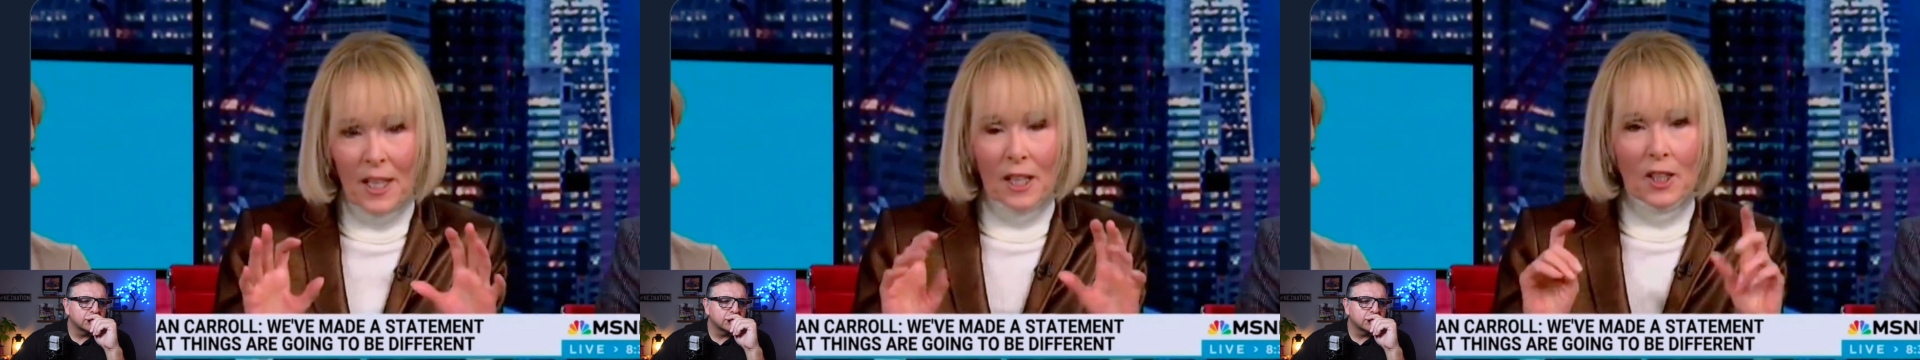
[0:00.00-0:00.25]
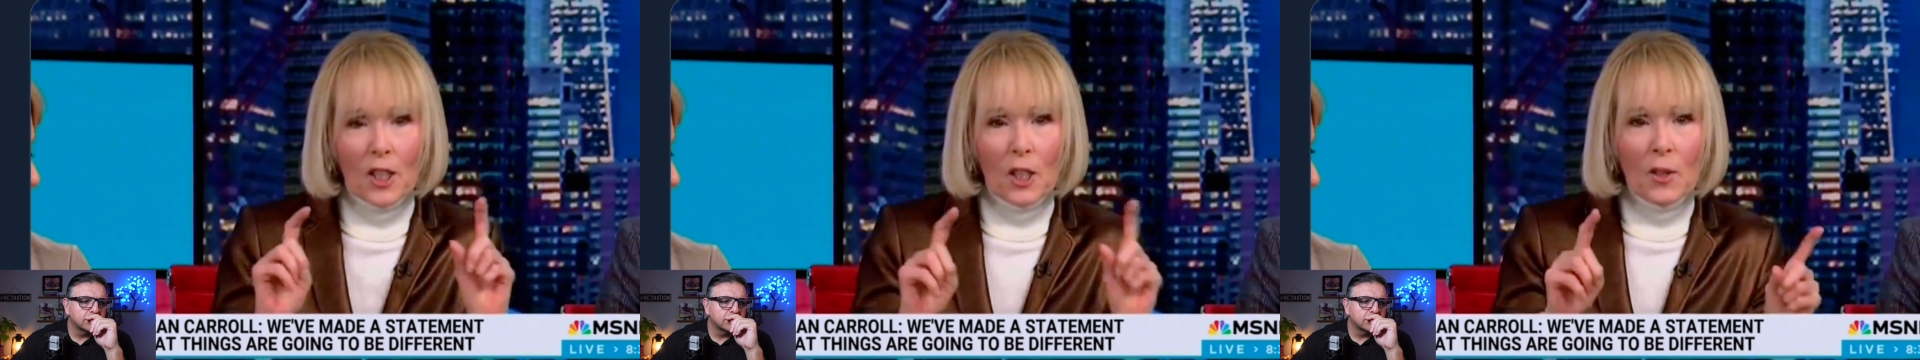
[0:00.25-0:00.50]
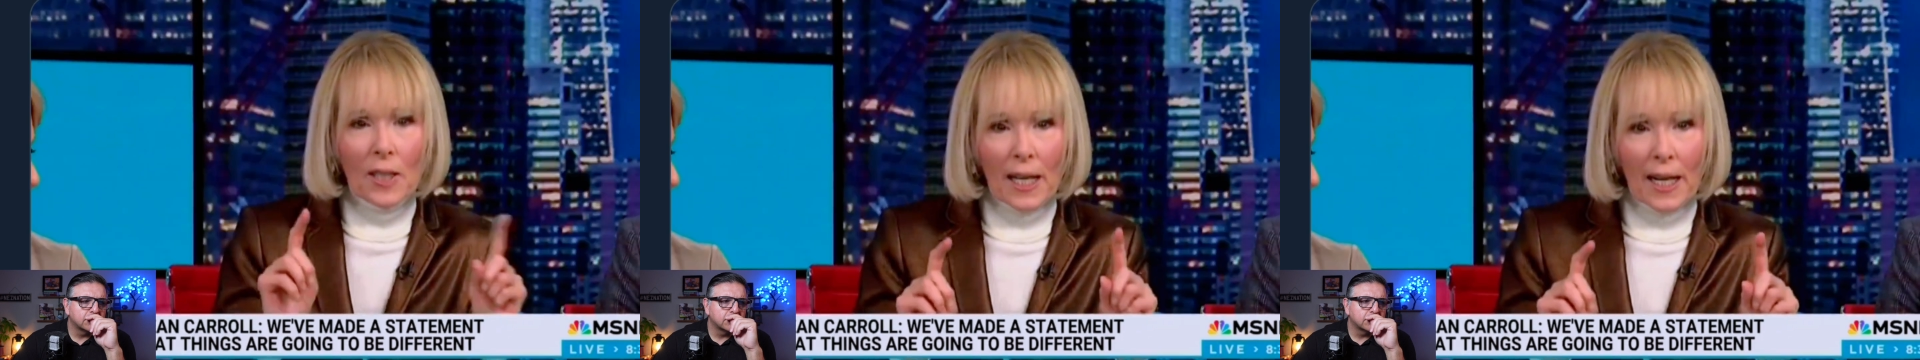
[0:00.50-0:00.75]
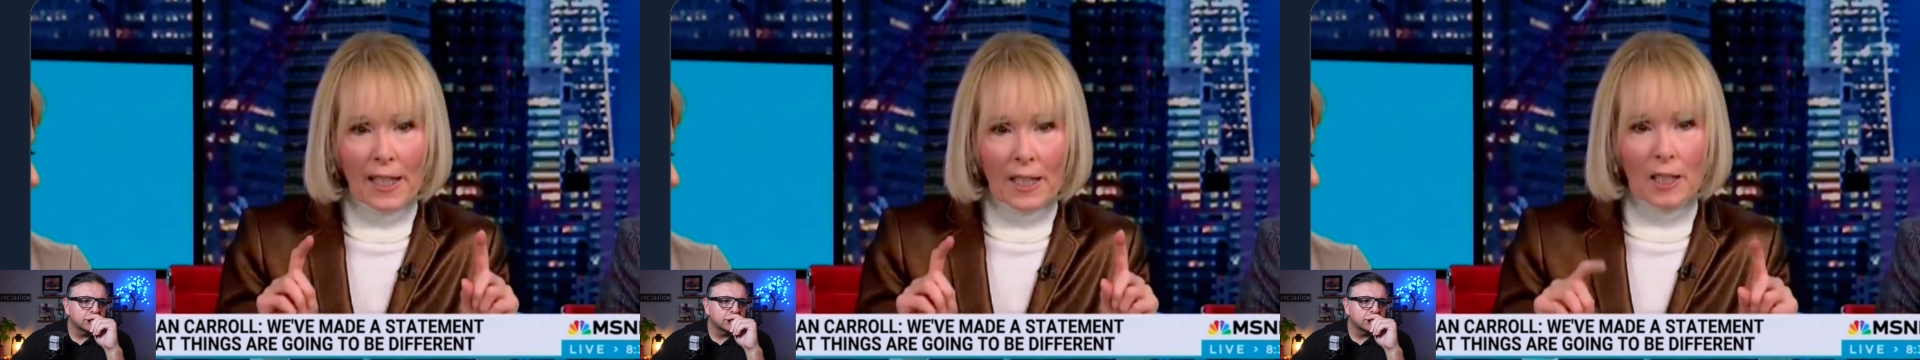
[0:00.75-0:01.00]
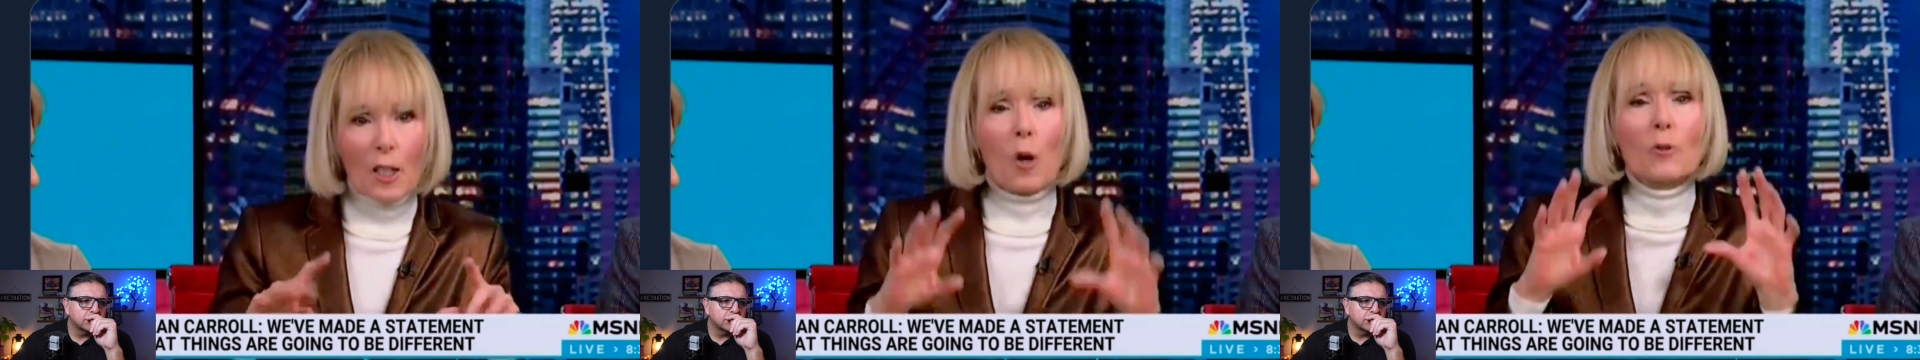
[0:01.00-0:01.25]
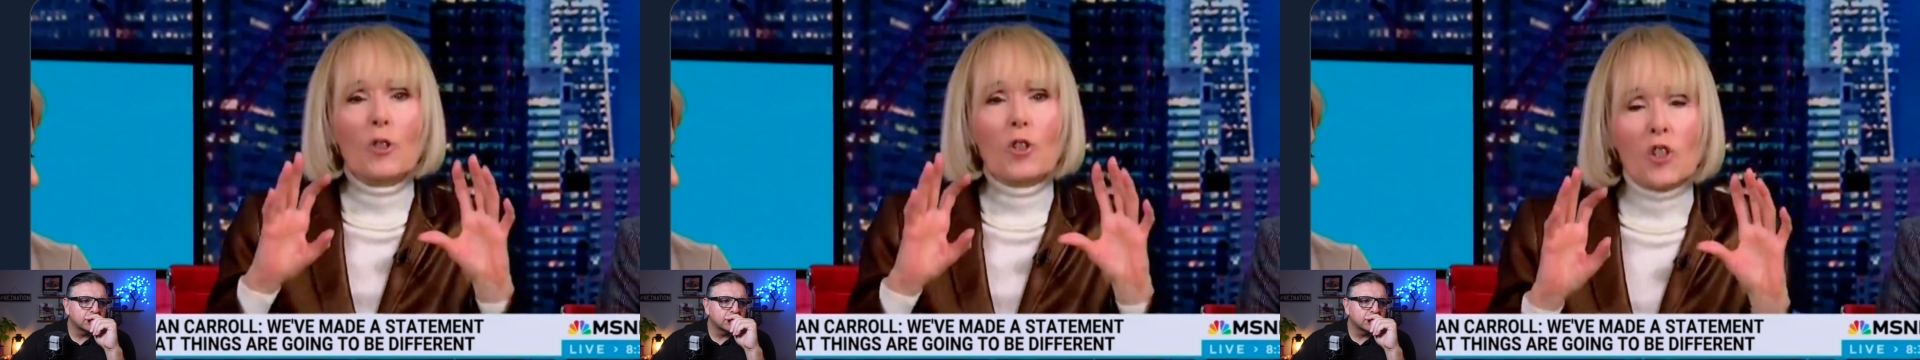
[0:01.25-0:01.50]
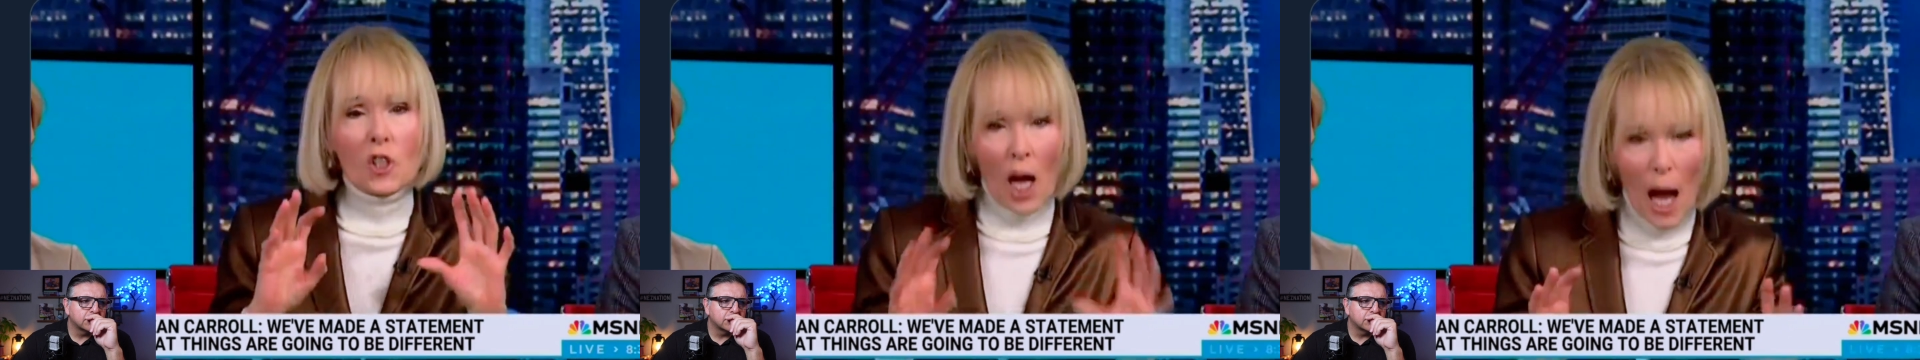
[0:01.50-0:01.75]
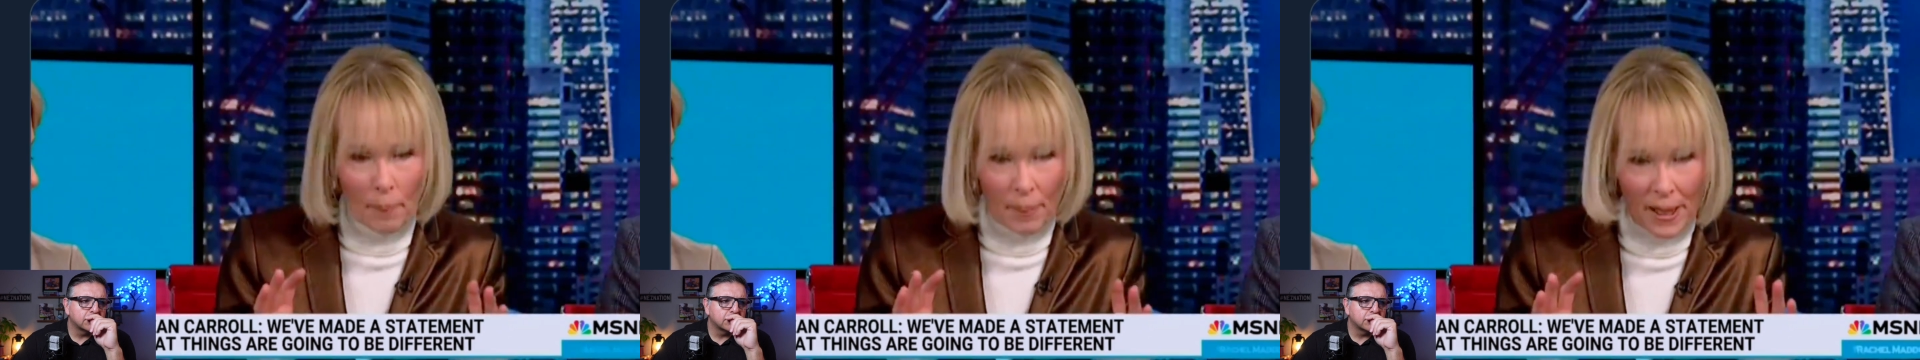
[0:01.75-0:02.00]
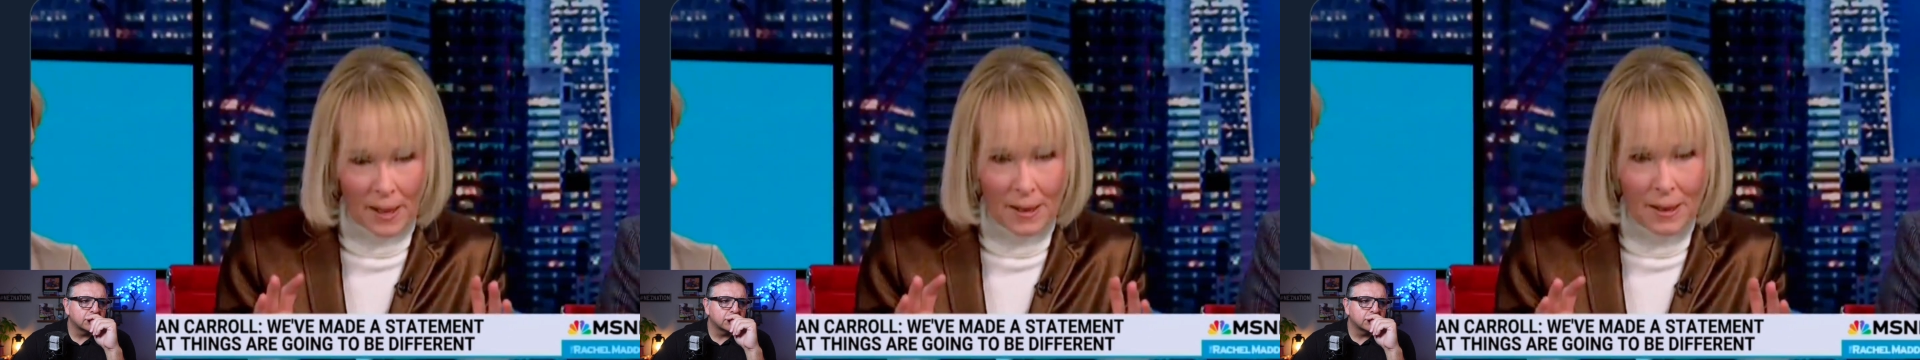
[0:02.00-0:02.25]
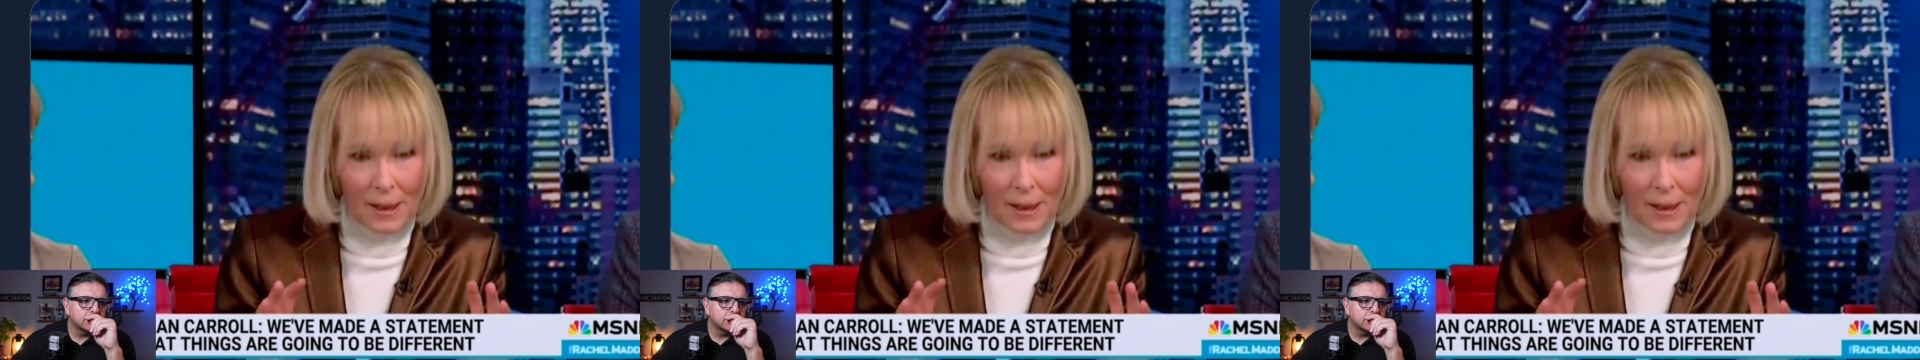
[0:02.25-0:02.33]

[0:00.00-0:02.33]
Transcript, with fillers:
Speaker 1: you and I are going to go shopping.